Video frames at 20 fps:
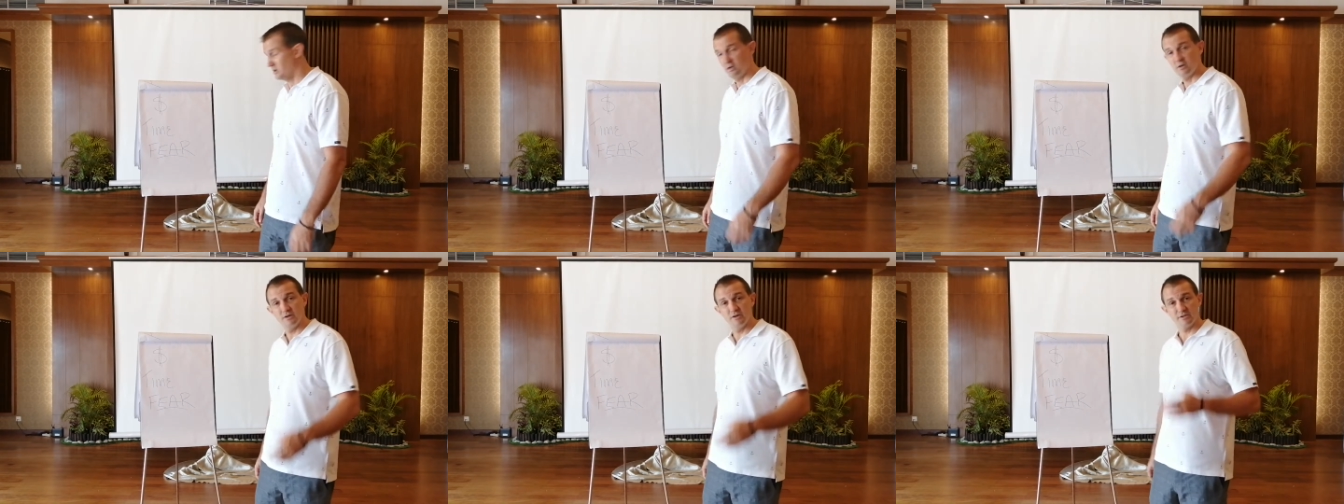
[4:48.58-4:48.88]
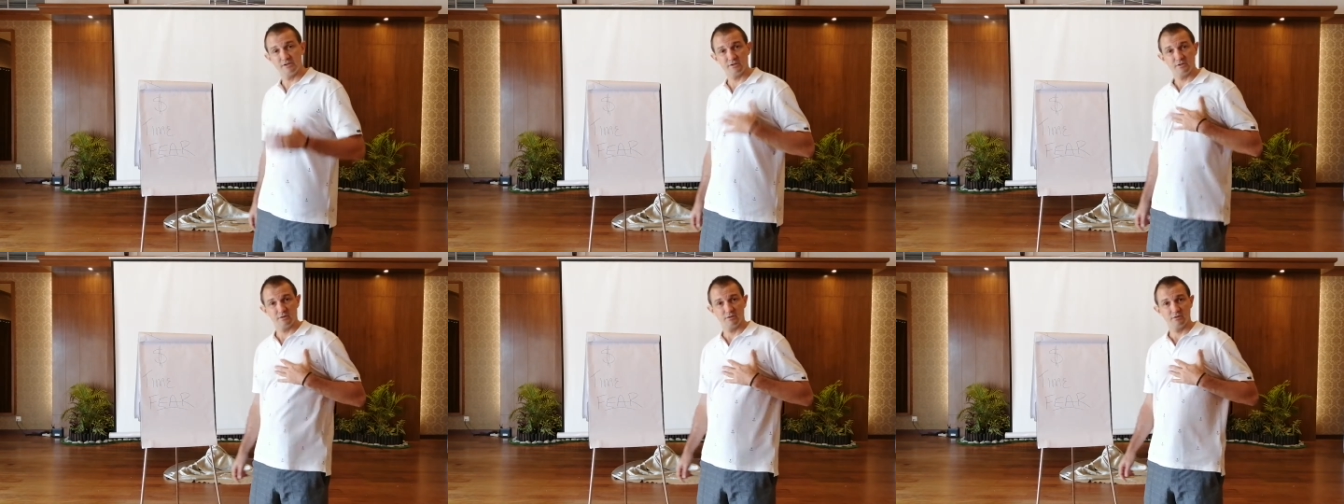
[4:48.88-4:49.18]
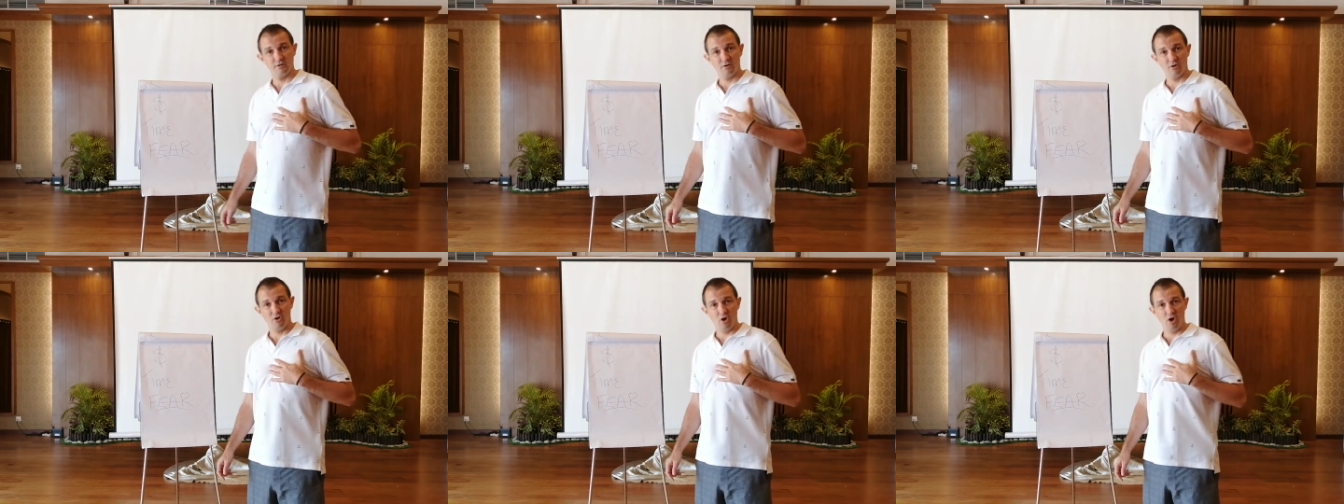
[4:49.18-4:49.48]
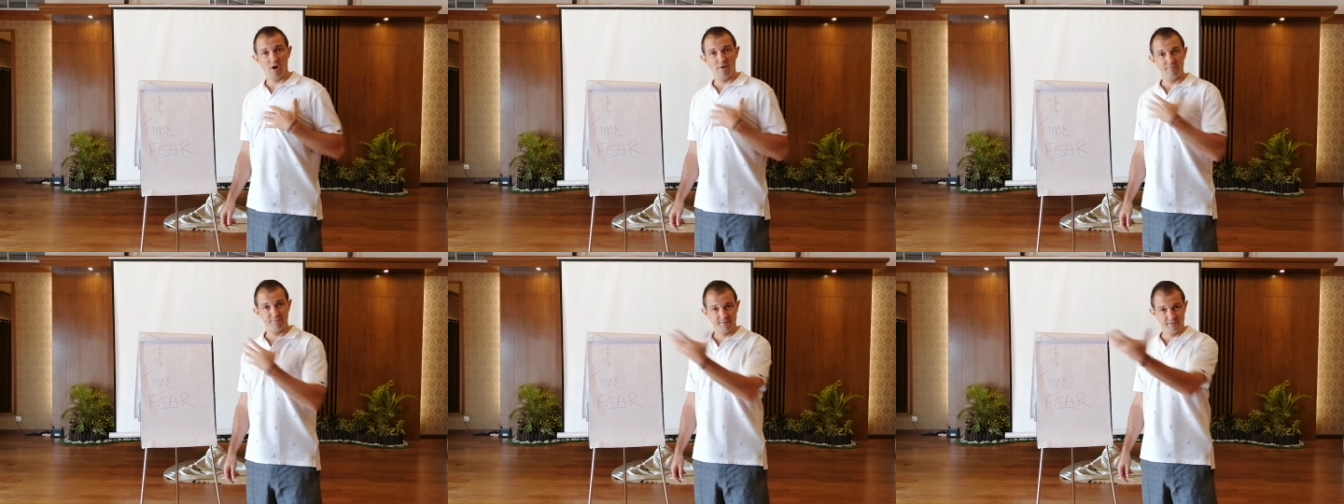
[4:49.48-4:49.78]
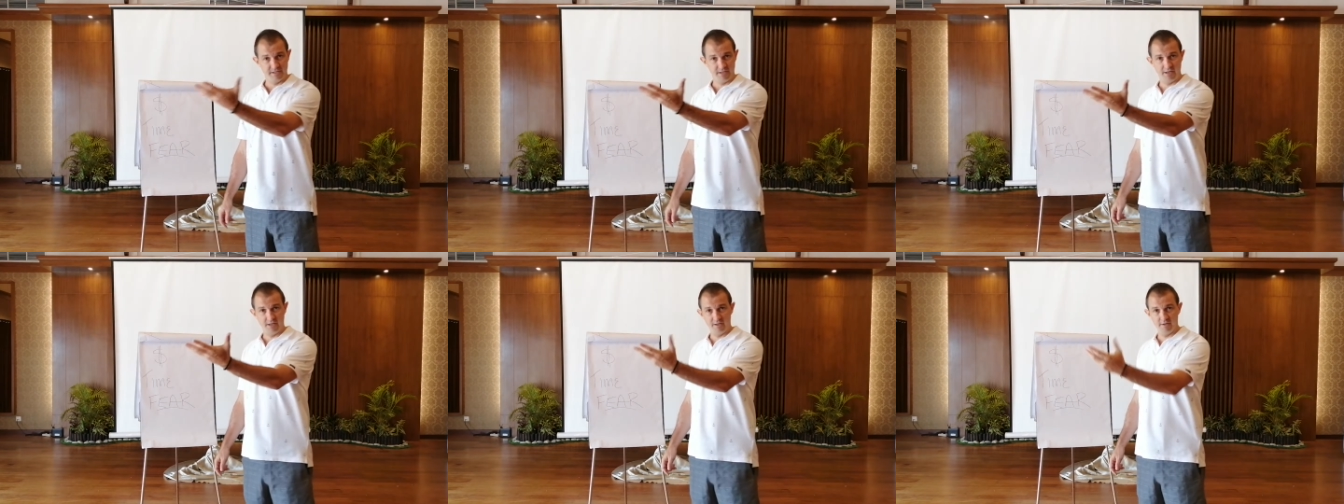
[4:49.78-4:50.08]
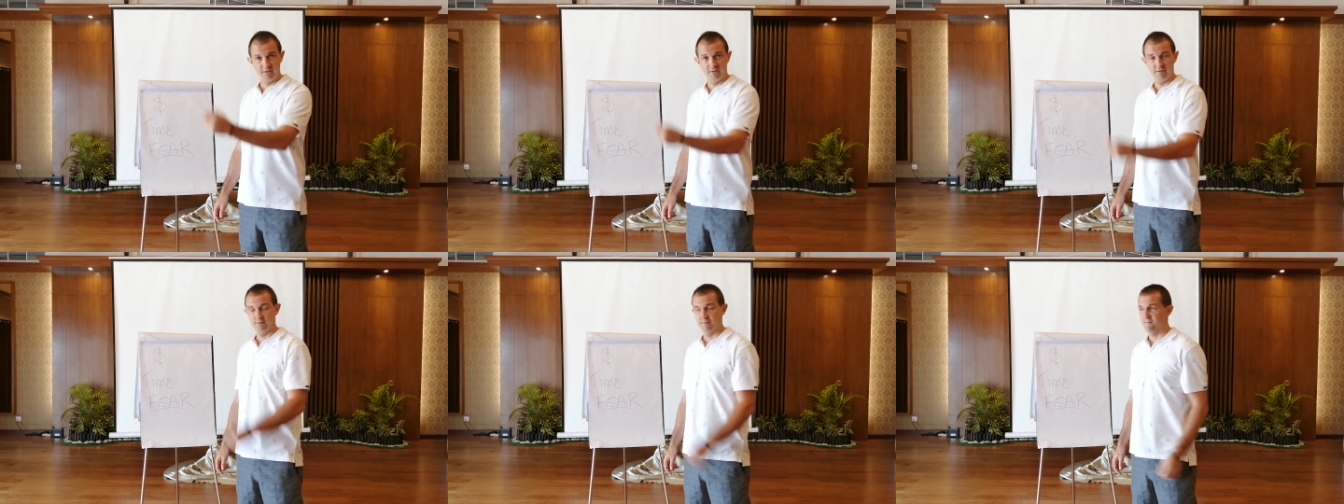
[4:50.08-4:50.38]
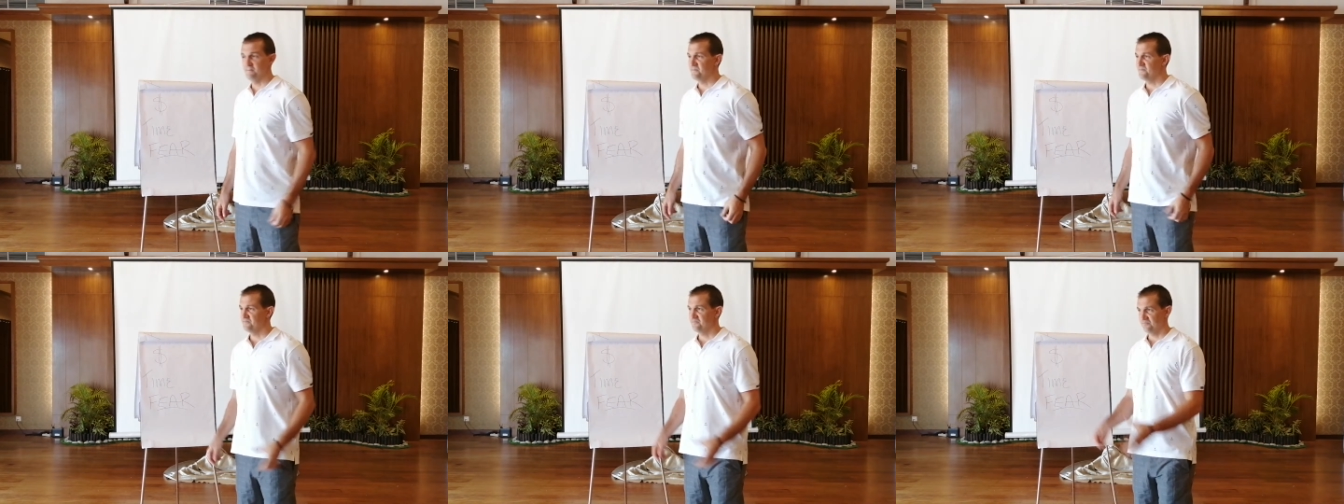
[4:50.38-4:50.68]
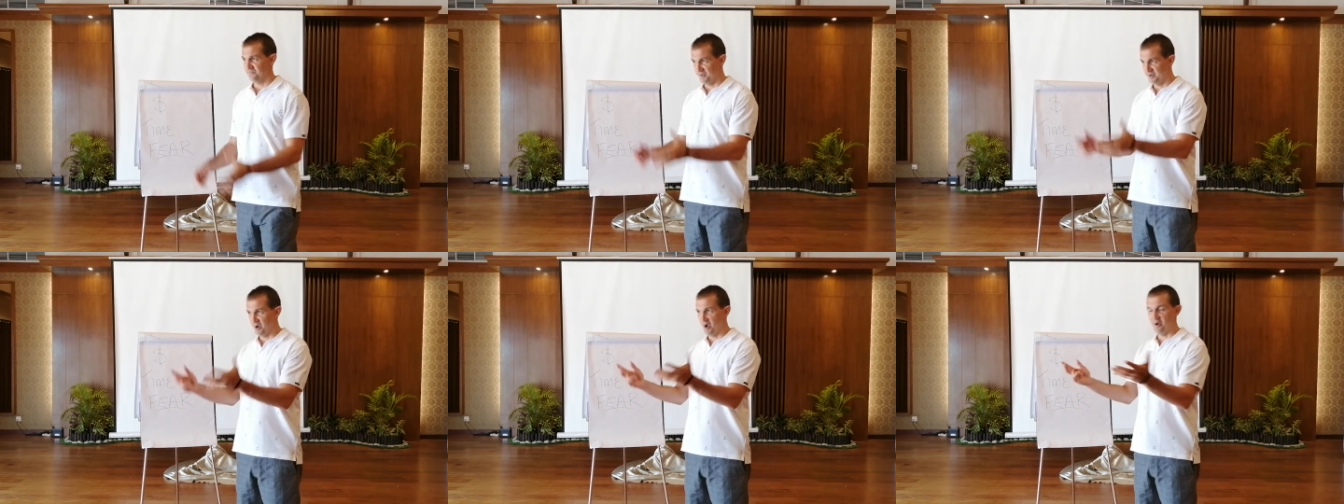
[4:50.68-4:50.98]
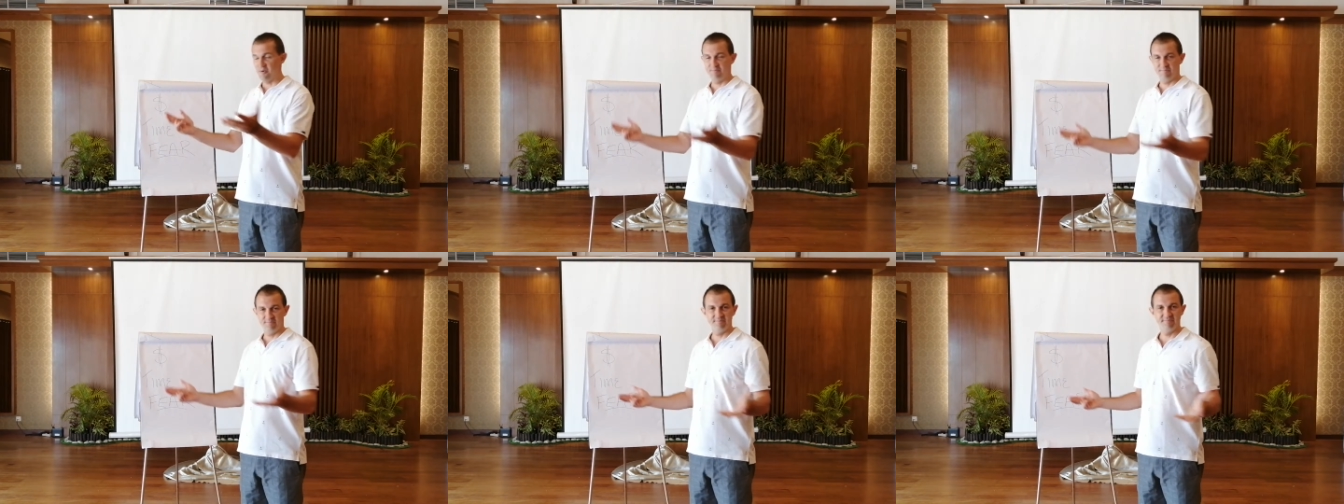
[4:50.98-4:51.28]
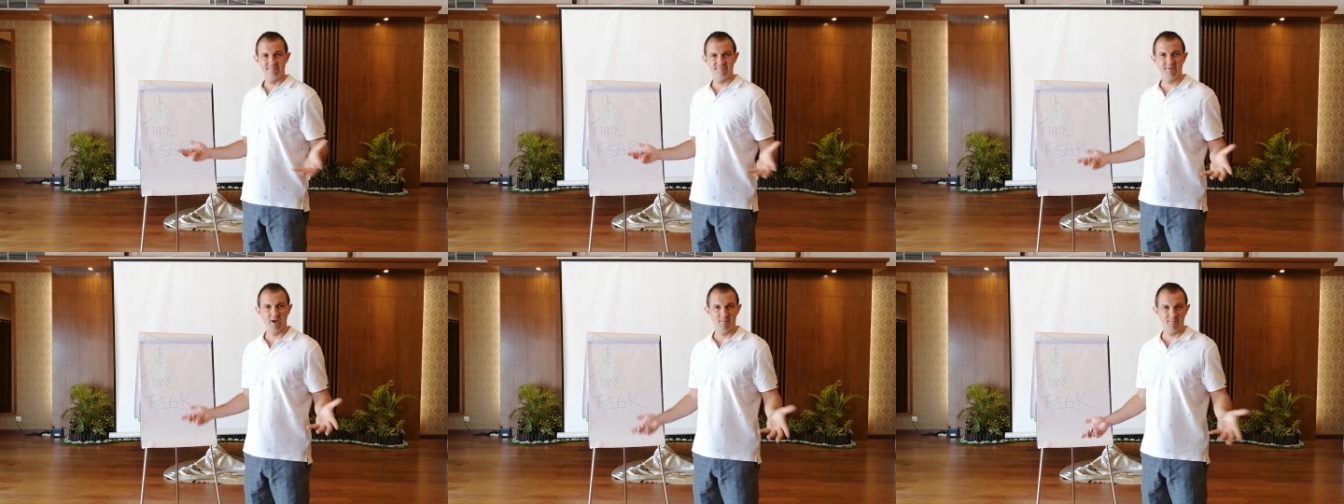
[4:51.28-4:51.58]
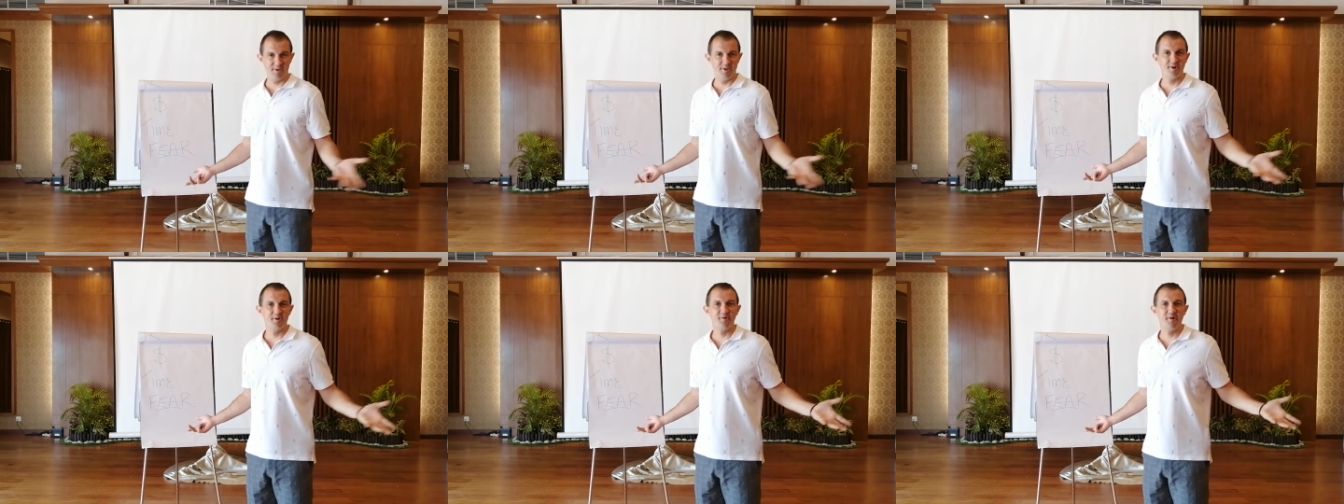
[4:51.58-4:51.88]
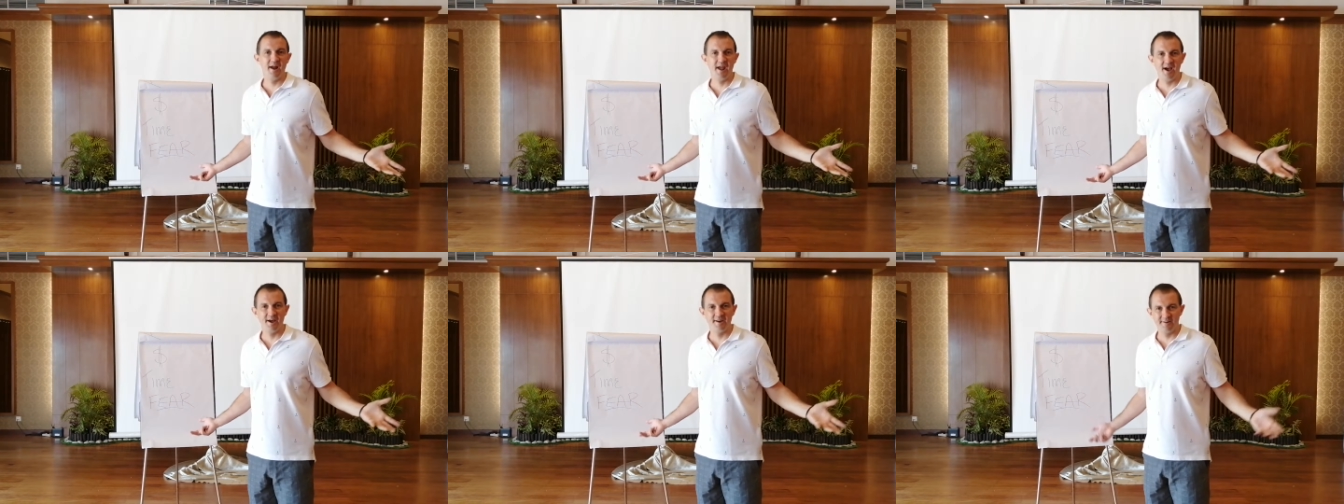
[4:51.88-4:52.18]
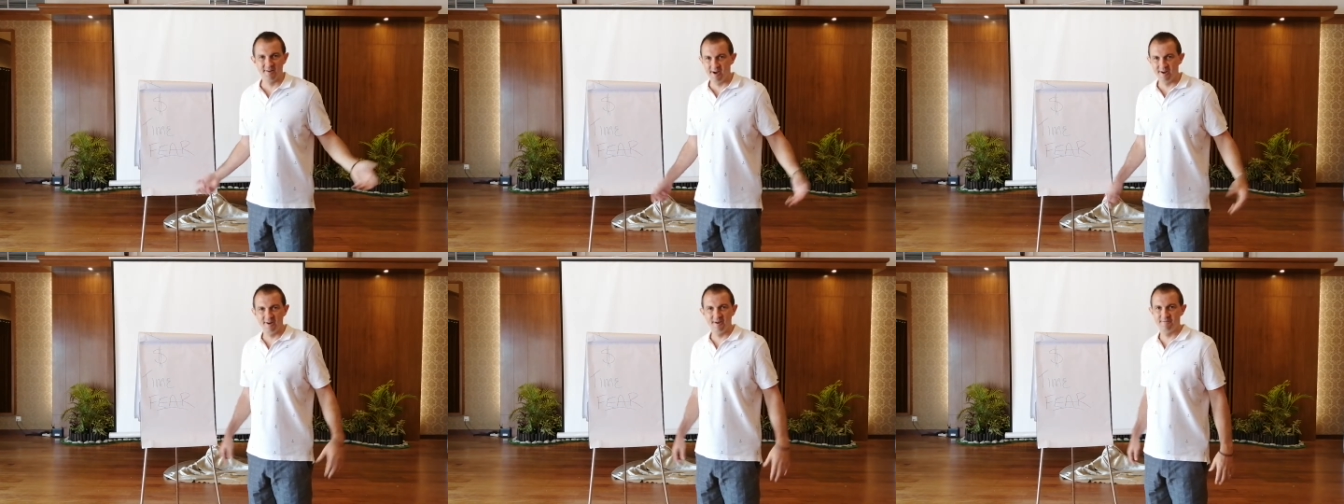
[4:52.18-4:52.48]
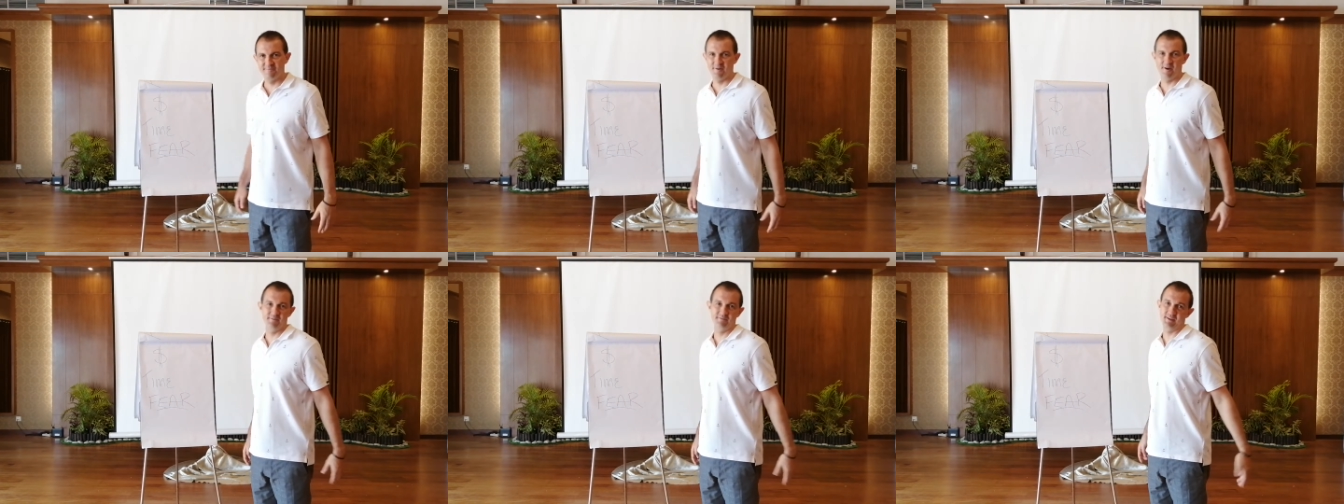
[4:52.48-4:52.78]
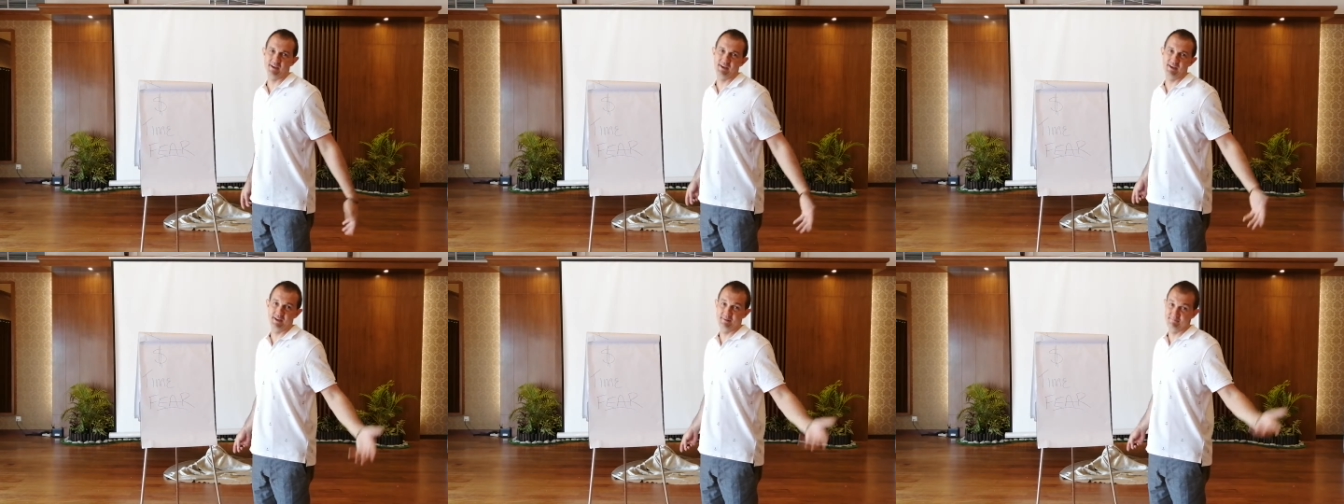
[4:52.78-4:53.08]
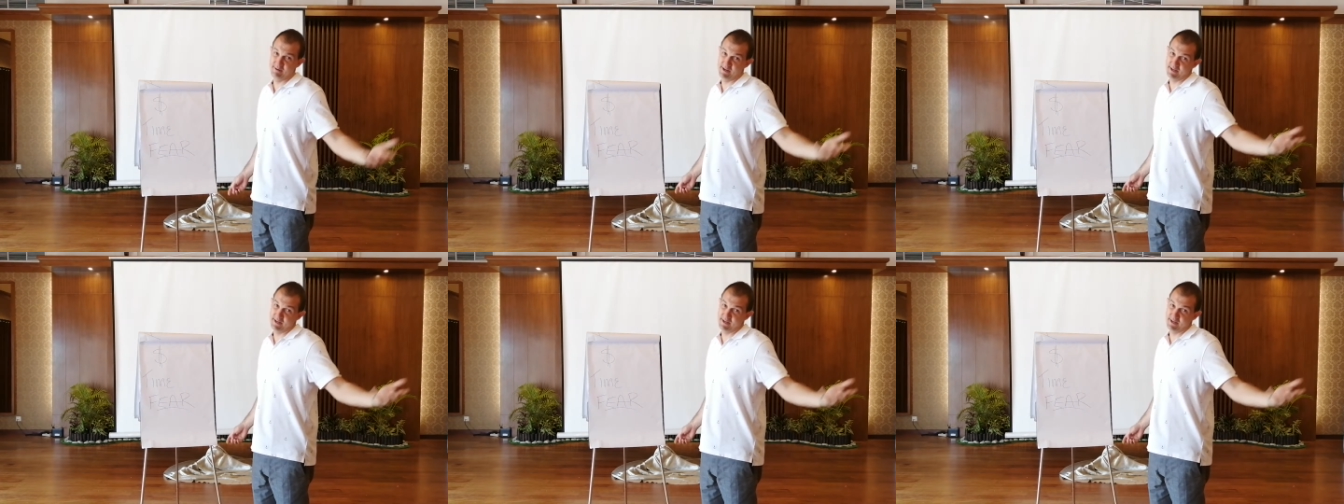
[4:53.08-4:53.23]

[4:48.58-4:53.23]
because I've seen, you know, I've been around. I know 5K ain't